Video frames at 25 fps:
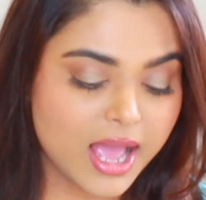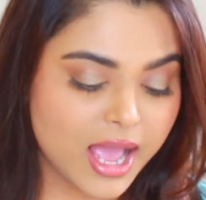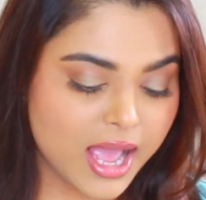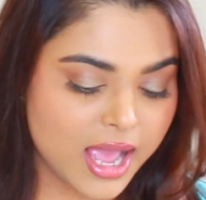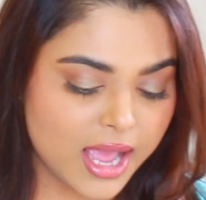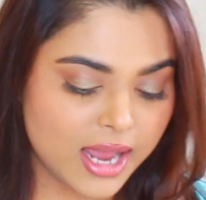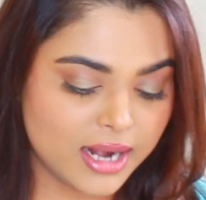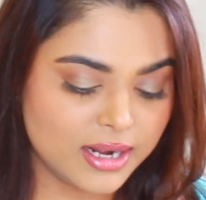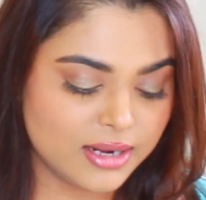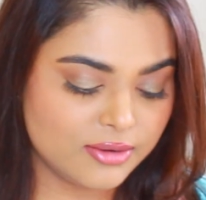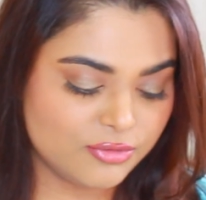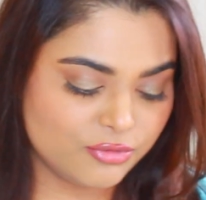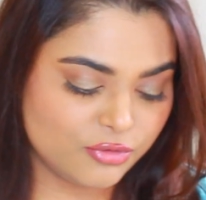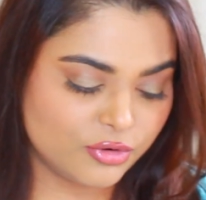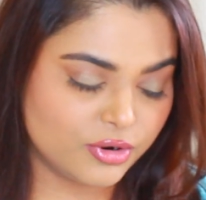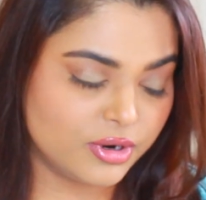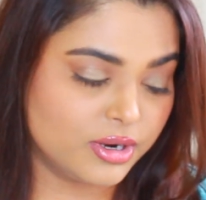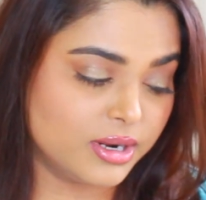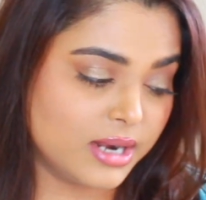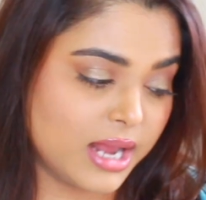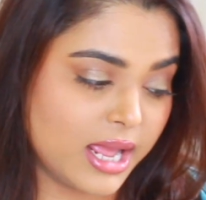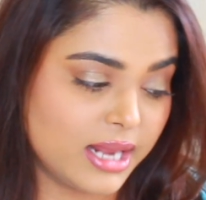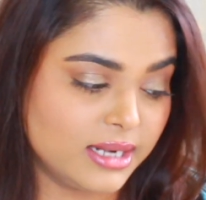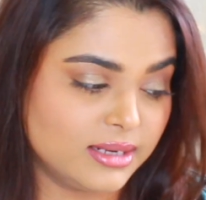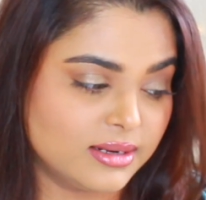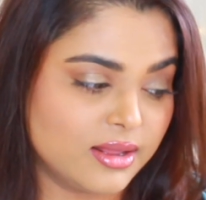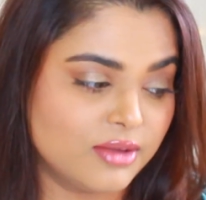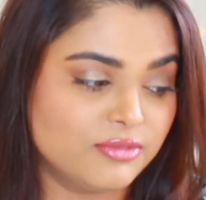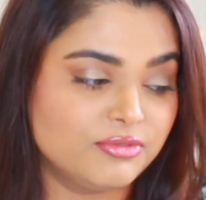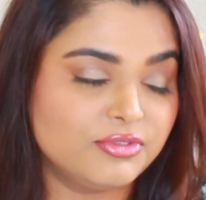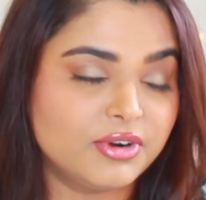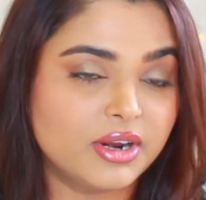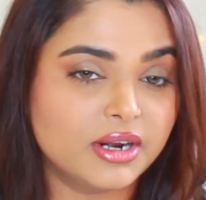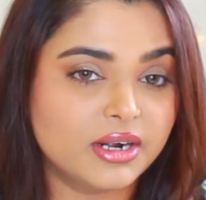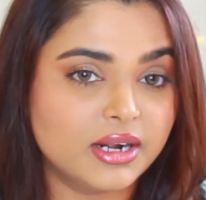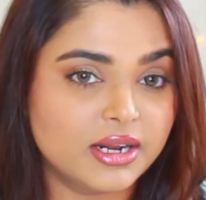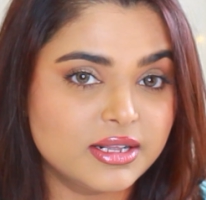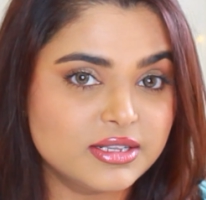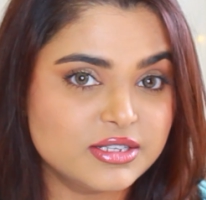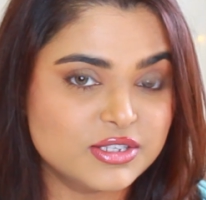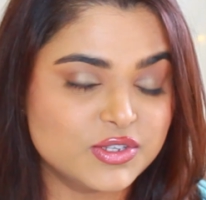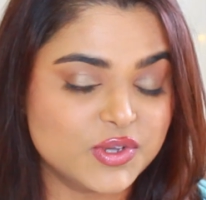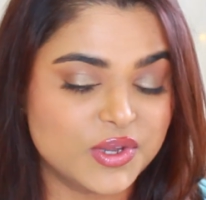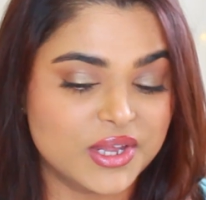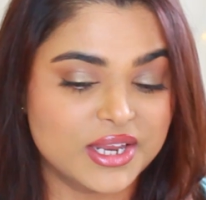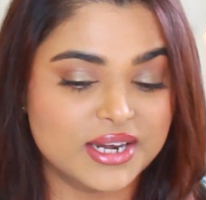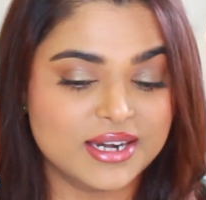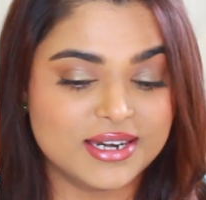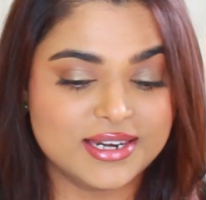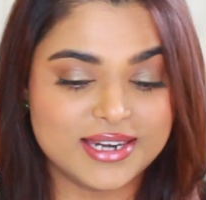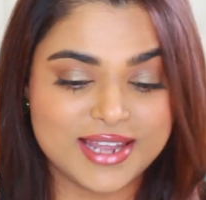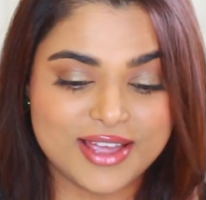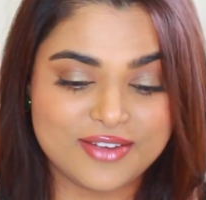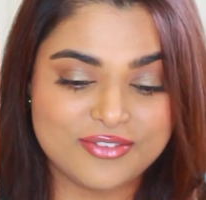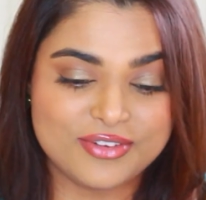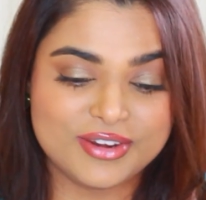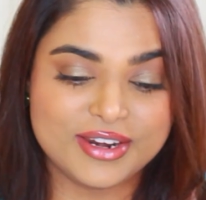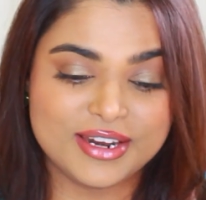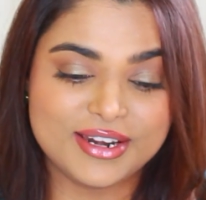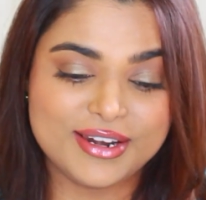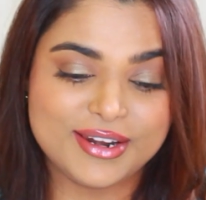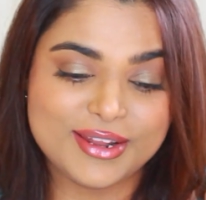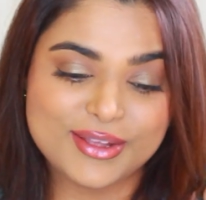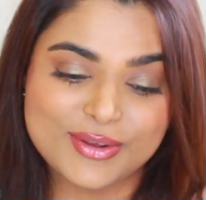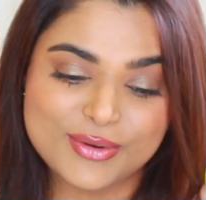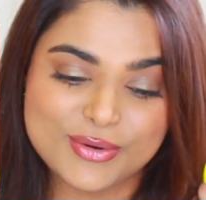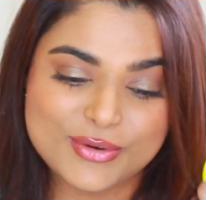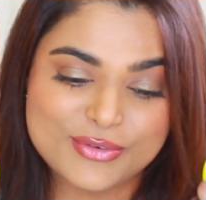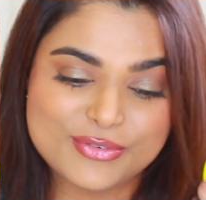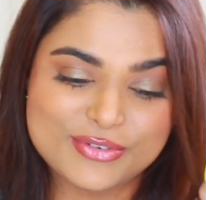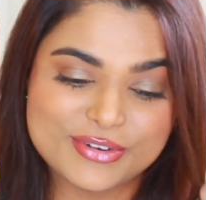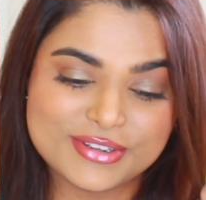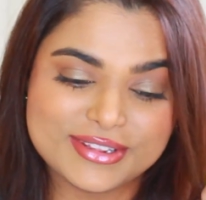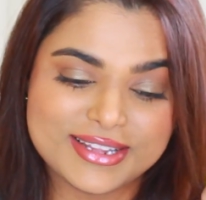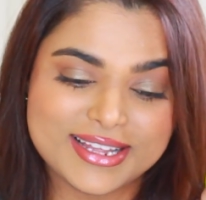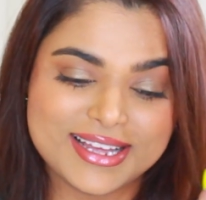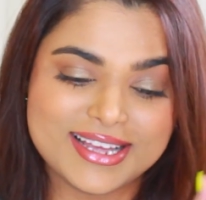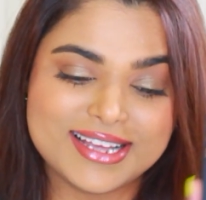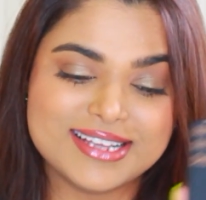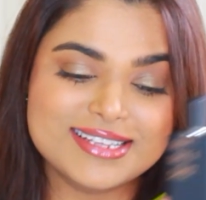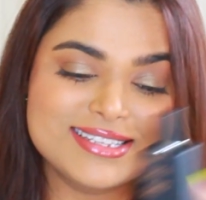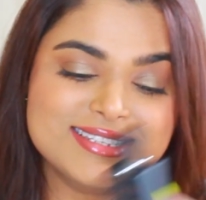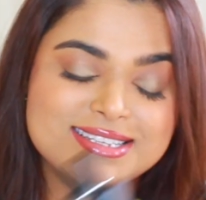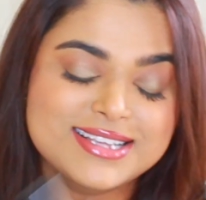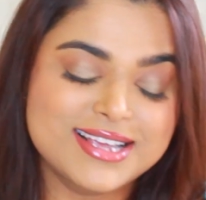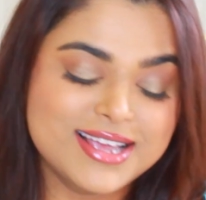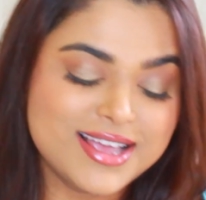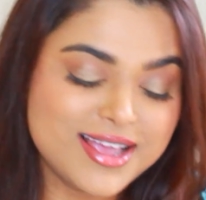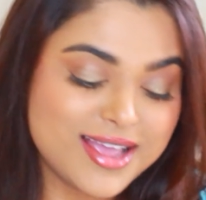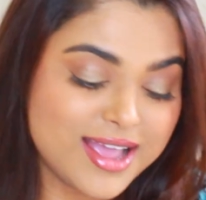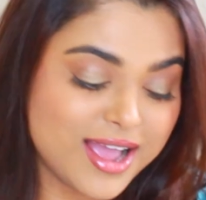and for a nighttime fragrance you can definitely go for this.